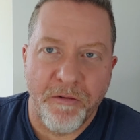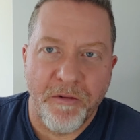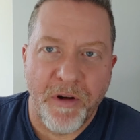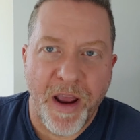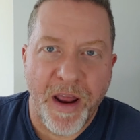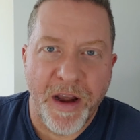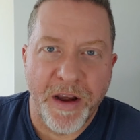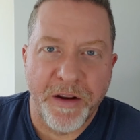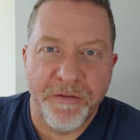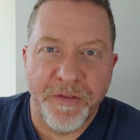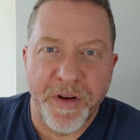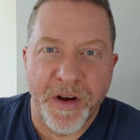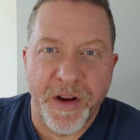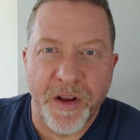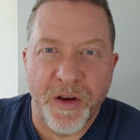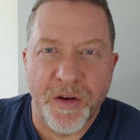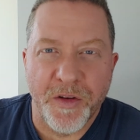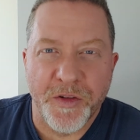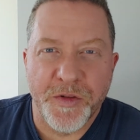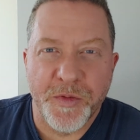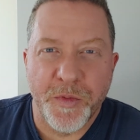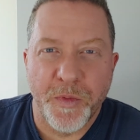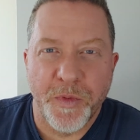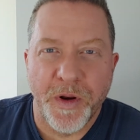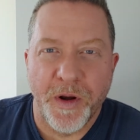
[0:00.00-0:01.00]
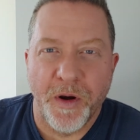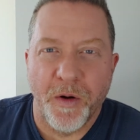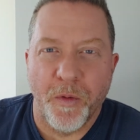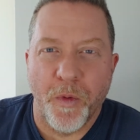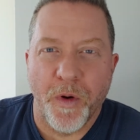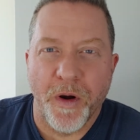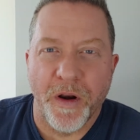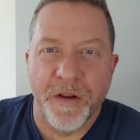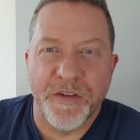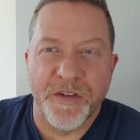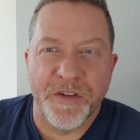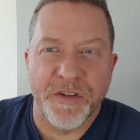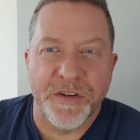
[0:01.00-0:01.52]
ratting videos, we don't
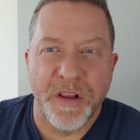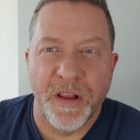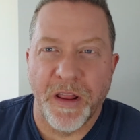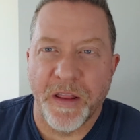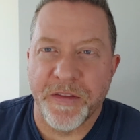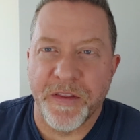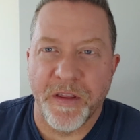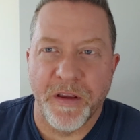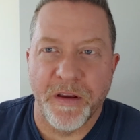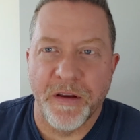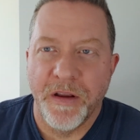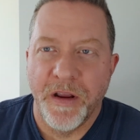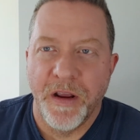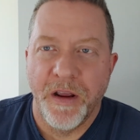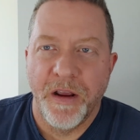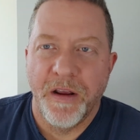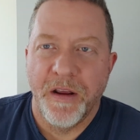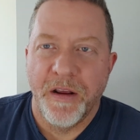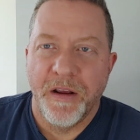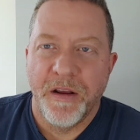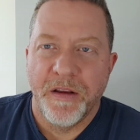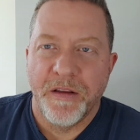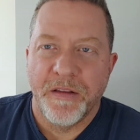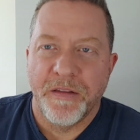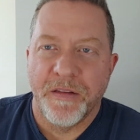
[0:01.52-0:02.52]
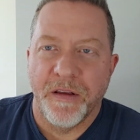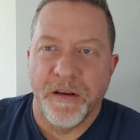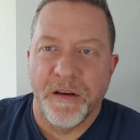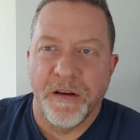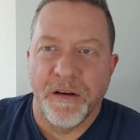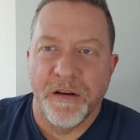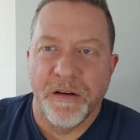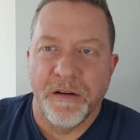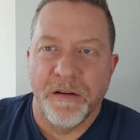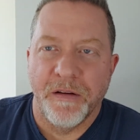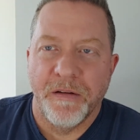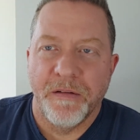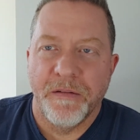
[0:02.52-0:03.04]
want to just let the
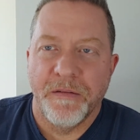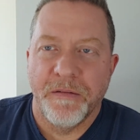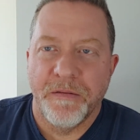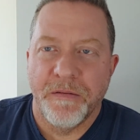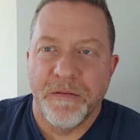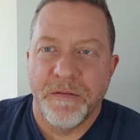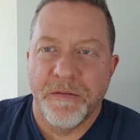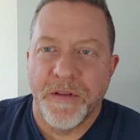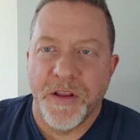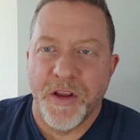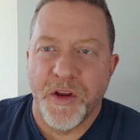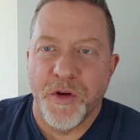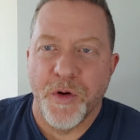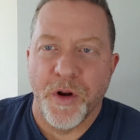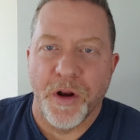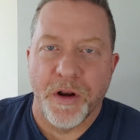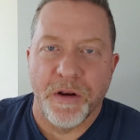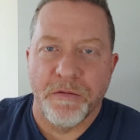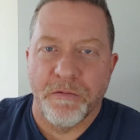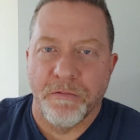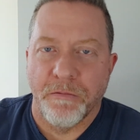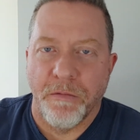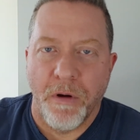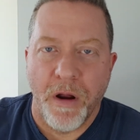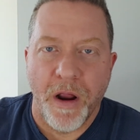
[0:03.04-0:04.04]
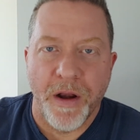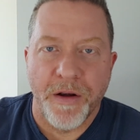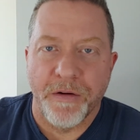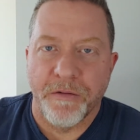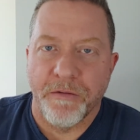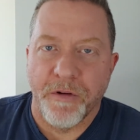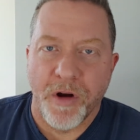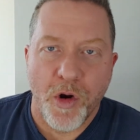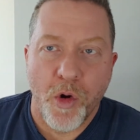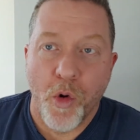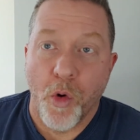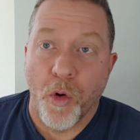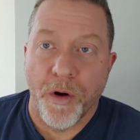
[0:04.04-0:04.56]
unit run
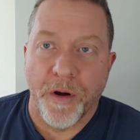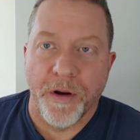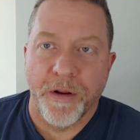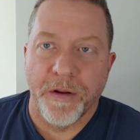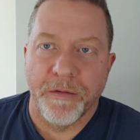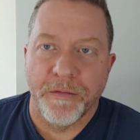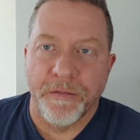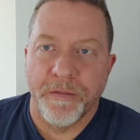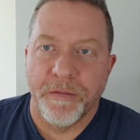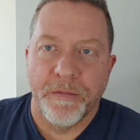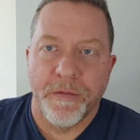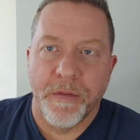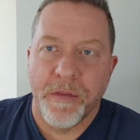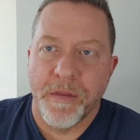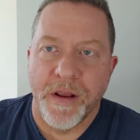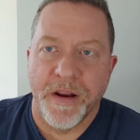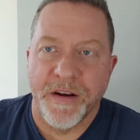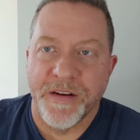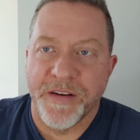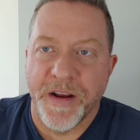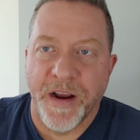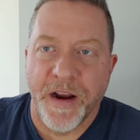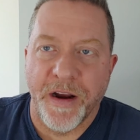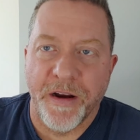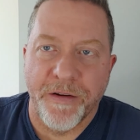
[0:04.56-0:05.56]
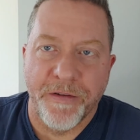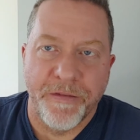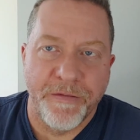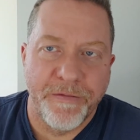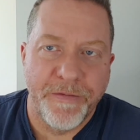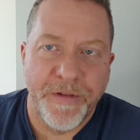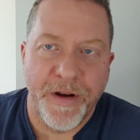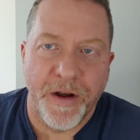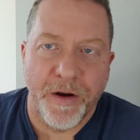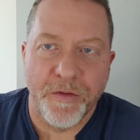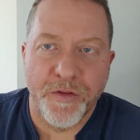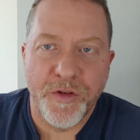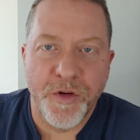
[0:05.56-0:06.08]
recording the entire
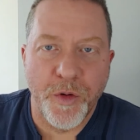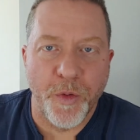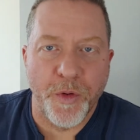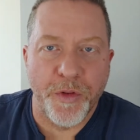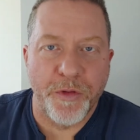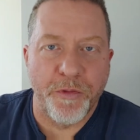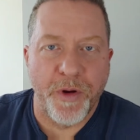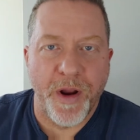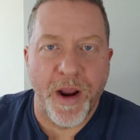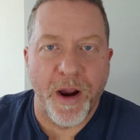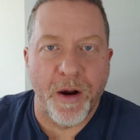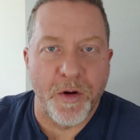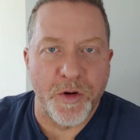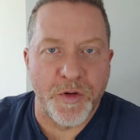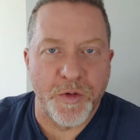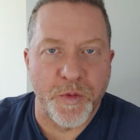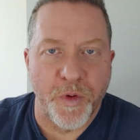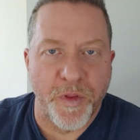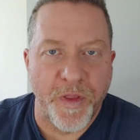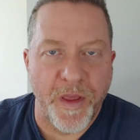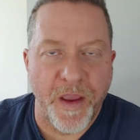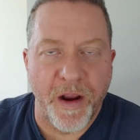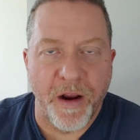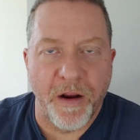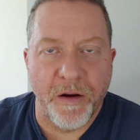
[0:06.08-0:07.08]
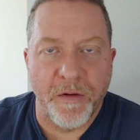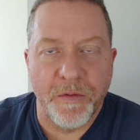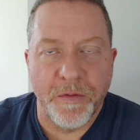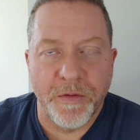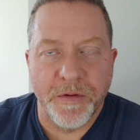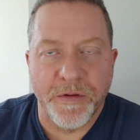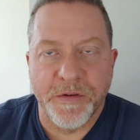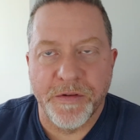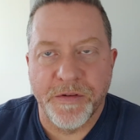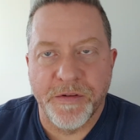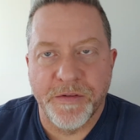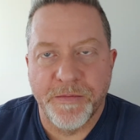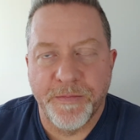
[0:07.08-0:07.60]
2 or 3 hours we're there,
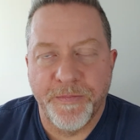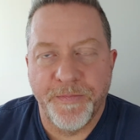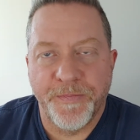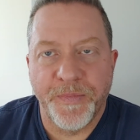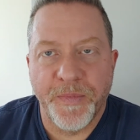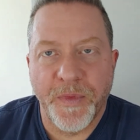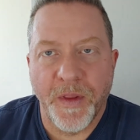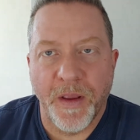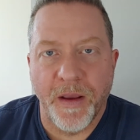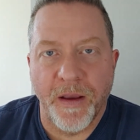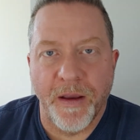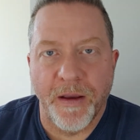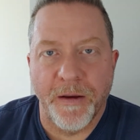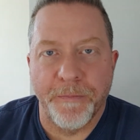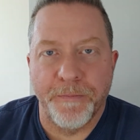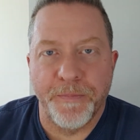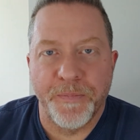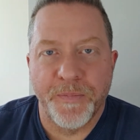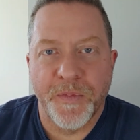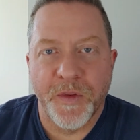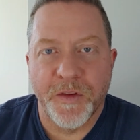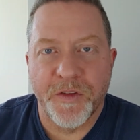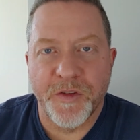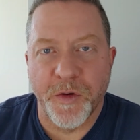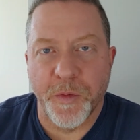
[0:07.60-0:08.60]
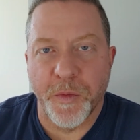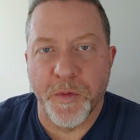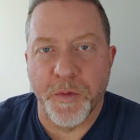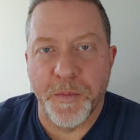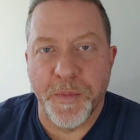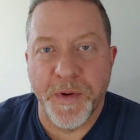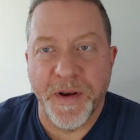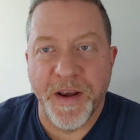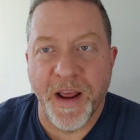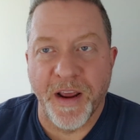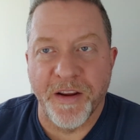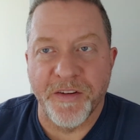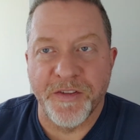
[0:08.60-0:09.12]
which so it would
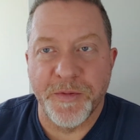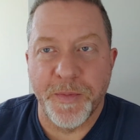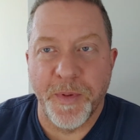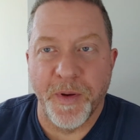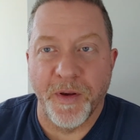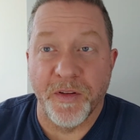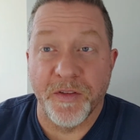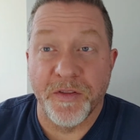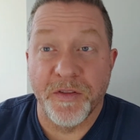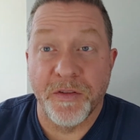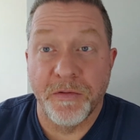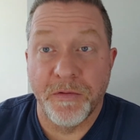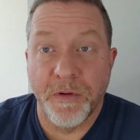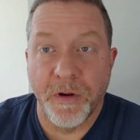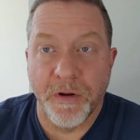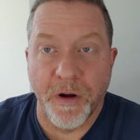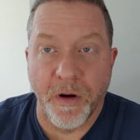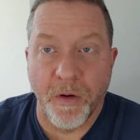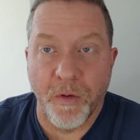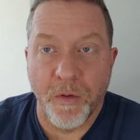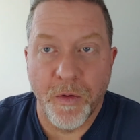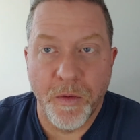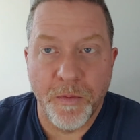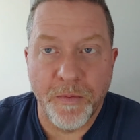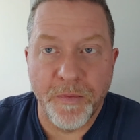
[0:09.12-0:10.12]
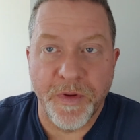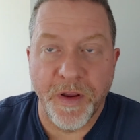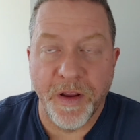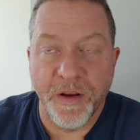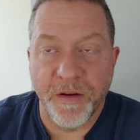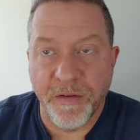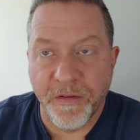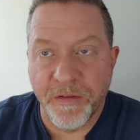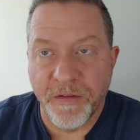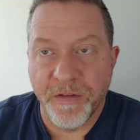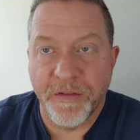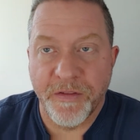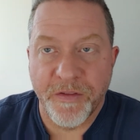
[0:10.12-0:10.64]
be nice to be able to,
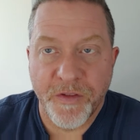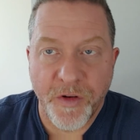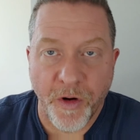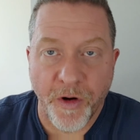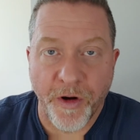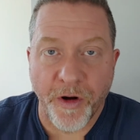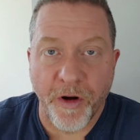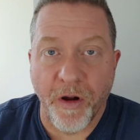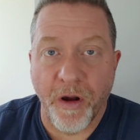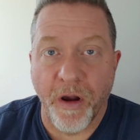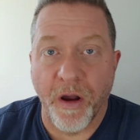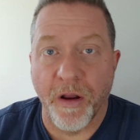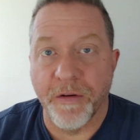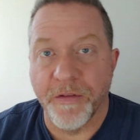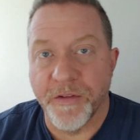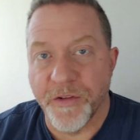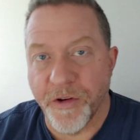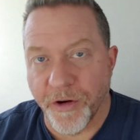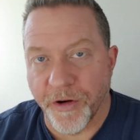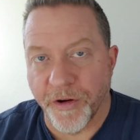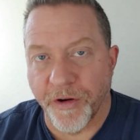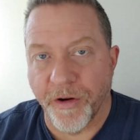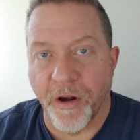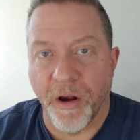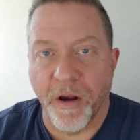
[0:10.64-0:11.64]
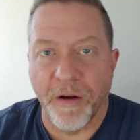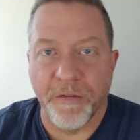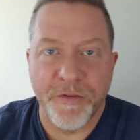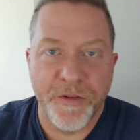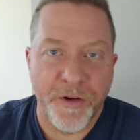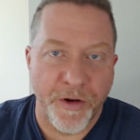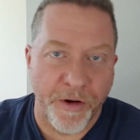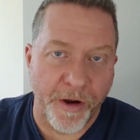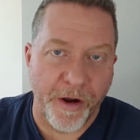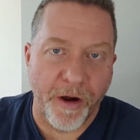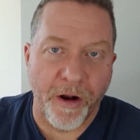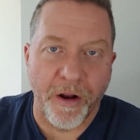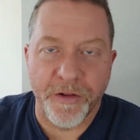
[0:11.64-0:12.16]
you turn it on, turn it off,
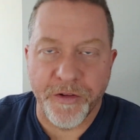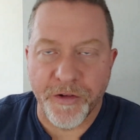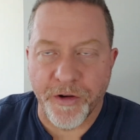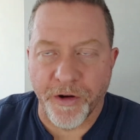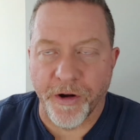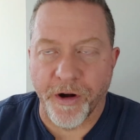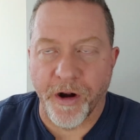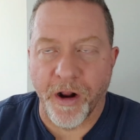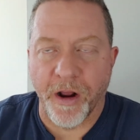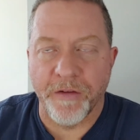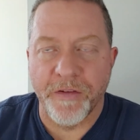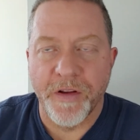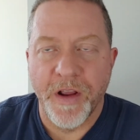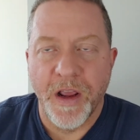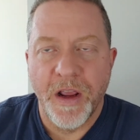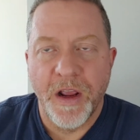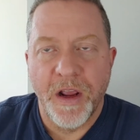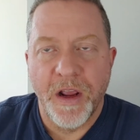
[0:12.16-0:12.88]
turn it on, turn it off.